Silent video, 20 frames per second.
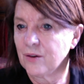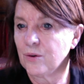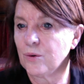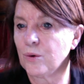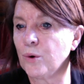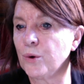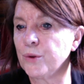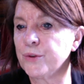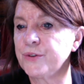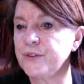
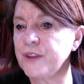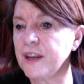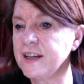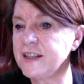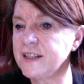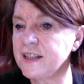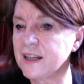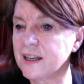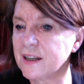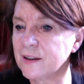
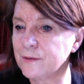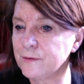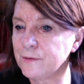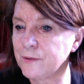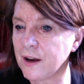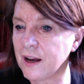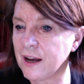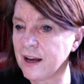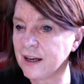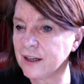Authentic
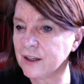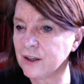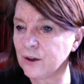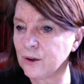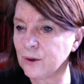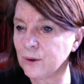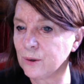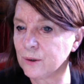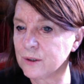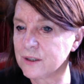Fire
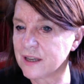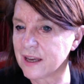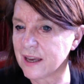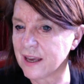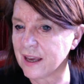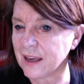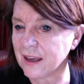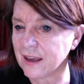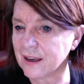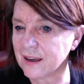Gold
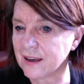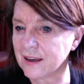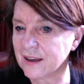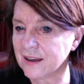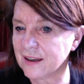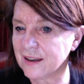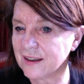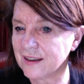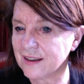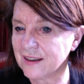Ink.
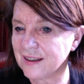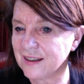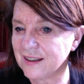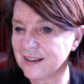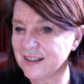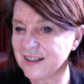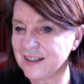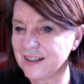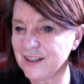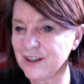
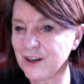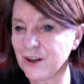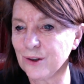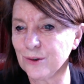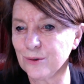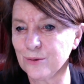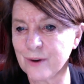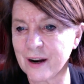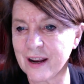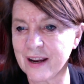
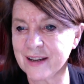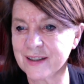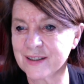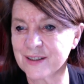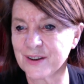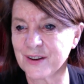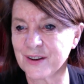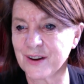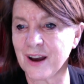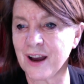Nell raised
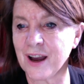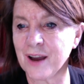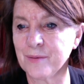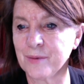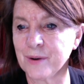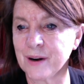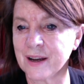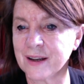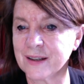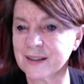her
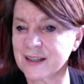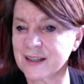eyebrows